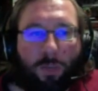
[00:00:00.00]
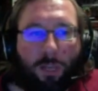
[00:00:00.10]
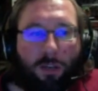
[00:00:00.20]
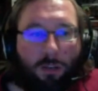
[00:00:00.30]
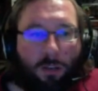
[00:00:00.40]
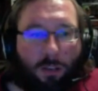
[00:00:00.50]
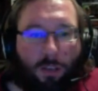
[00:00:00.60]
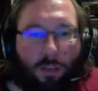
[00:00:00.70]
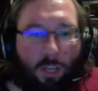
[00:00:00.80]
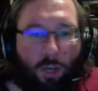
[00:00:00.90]
again.
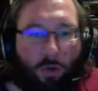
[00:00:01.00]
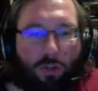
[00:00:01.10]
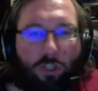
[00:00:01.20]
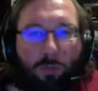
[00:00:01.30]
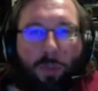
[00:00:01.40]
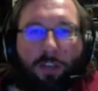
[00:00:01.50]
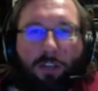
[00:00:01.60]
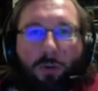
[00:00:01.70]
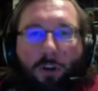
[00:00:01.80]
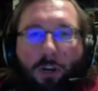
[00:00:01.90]
You can just loop back
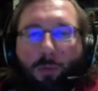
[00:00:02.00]
to an earlier